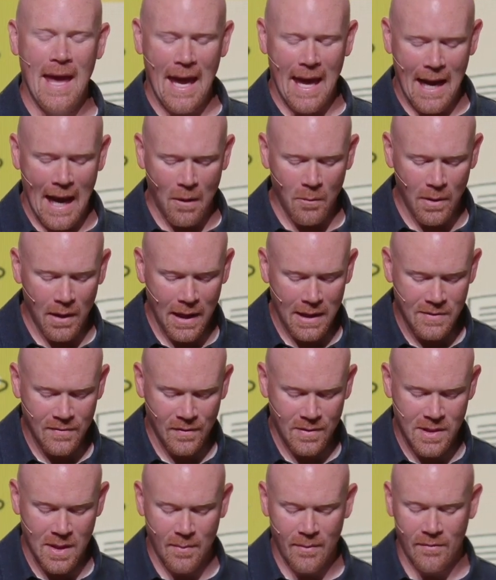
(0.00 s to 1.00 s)
And I realize
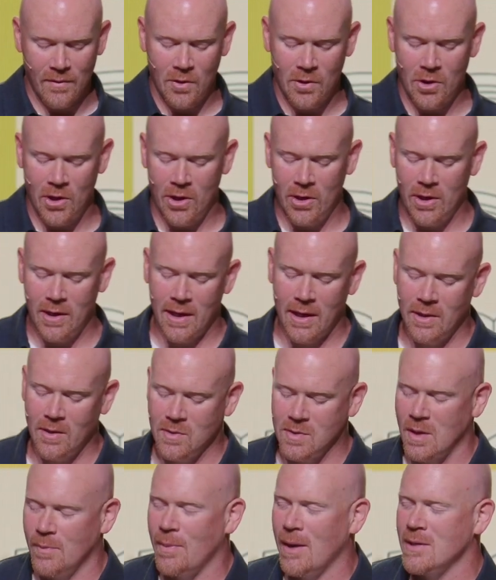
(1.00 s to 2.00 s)
for some of you, you're here today and you
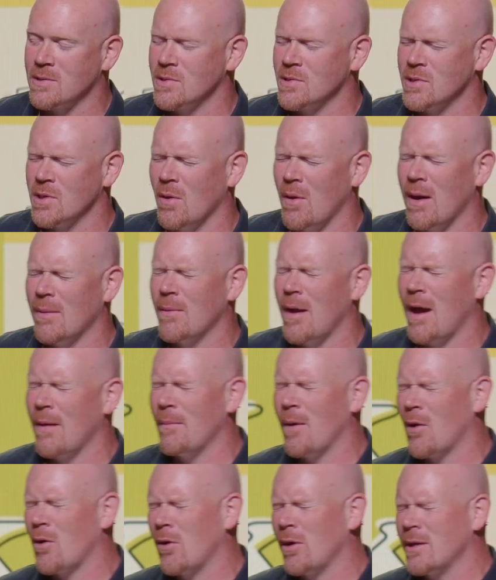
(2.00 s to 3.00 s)
say, Pastor Joe, I'm,
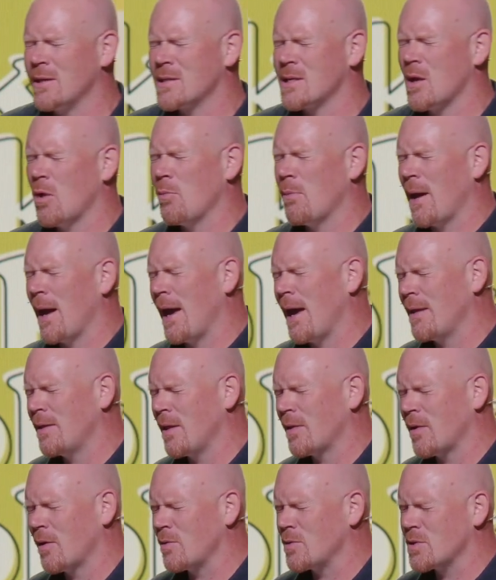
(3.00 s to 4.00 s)
I'm hurting so bad
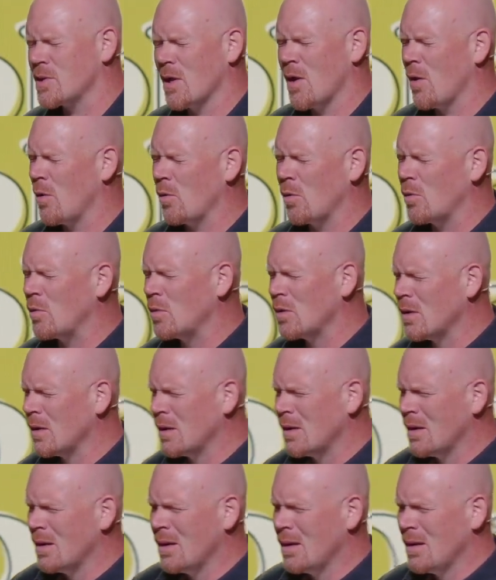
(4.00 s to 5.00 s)
that there's no,
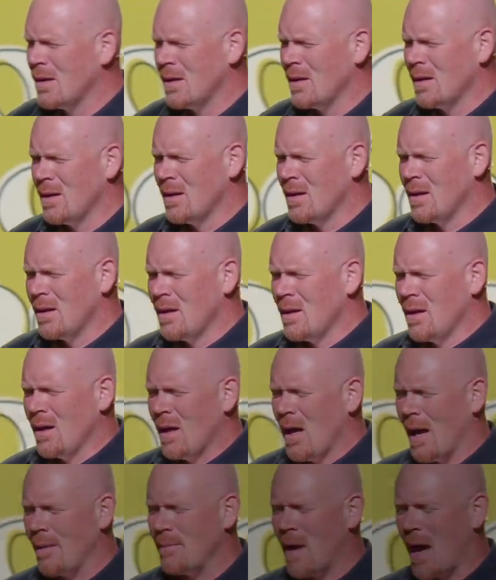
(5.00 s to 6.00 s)

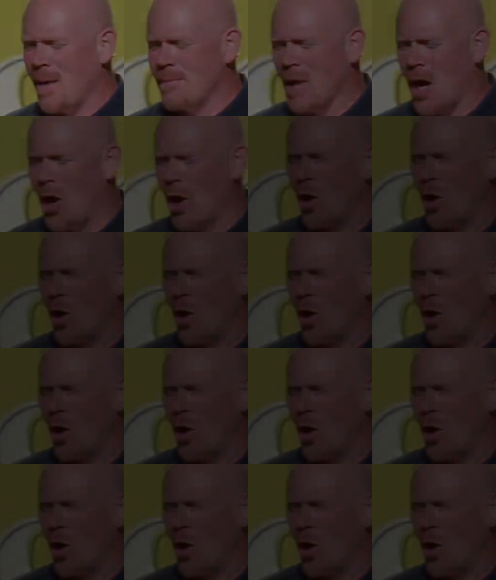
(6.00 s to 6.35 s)
I'm not, I'm not